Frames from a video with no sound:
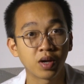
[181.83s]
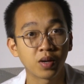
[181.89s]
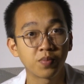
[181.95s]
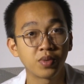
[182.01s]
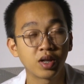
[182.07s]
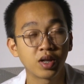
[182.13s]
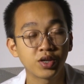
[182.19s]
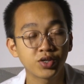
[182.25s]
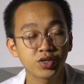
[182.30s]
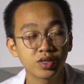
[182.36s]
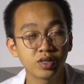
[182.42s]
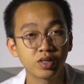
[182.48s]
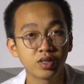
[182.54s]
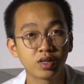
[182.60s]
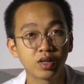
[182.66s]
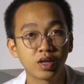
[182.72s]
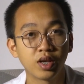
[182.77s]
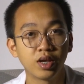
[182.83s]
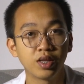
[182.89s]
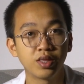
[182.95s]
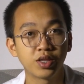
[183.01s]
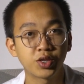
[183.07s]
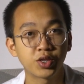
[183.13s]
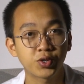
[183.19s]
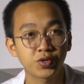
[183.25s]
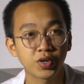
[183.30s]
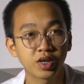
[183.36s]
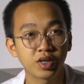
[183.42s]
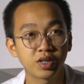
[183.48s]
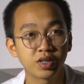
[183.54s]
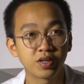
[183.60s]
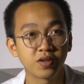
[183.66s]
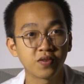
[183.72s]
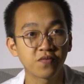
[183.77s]
population and the
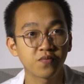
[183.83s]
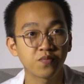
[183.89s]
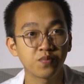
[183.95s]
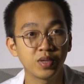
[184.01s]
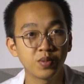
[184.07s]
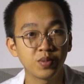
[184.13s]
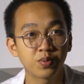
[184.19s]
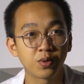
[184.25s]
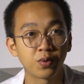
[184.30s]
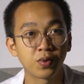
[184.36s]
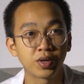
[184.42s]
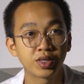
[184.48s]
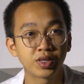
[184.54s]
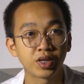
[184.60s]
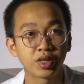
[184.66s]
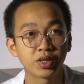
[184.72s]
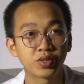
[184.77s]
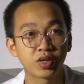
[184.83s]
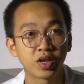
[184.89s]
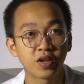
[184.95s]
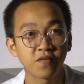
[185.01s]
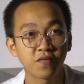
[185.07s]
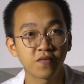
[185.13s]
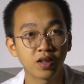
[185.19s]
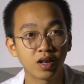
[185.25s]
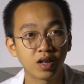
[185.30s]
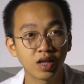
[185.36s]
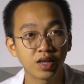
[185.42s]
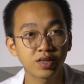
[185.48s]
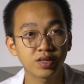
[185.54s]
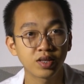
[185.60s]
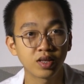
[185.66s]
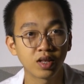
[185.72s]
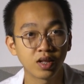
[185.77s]
trend of people wanting to have
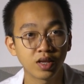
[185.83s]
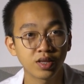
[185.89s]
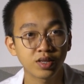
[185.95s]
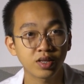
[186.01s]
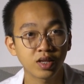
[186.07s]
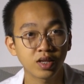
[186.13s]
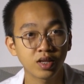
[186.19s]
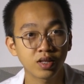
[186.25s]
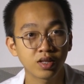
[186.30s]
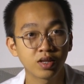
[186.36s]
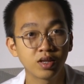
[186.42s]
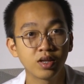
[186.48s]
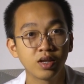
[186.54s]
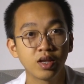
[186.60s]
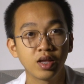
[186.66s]
less and less kids,